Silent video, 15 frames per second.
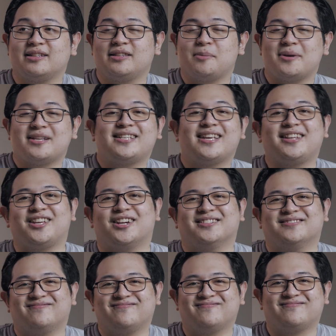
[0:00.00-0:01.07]
them I sent you.
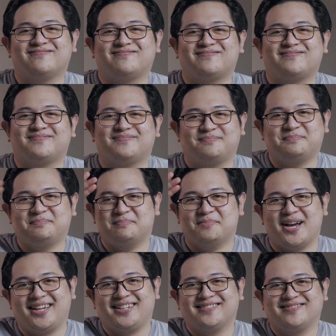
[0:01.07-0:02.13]
Bye.